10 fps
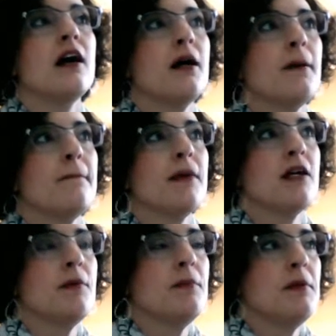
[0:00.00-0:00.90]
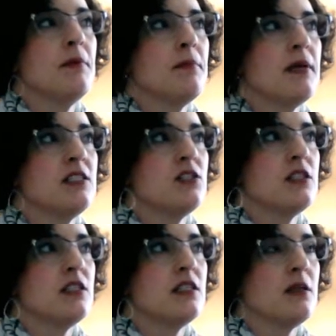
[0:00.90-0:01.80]
a couple people
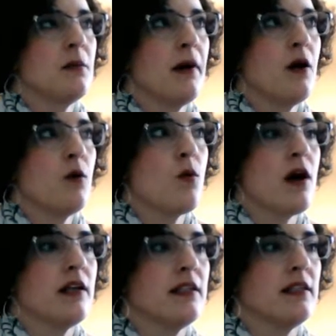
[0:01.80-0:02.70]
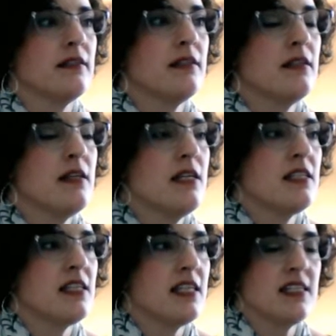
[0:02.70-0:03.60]
mentioned about wanting
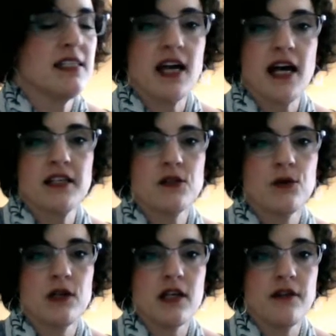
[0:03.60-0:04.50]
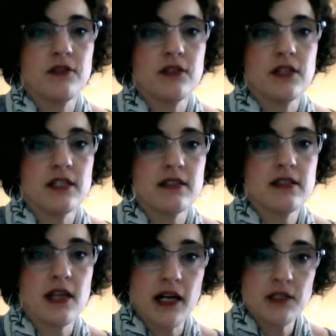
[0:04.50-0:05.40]
to knit socks who had never knit
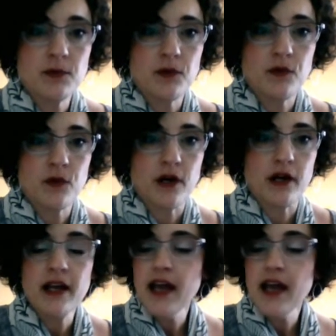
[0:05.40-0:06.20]
socks before.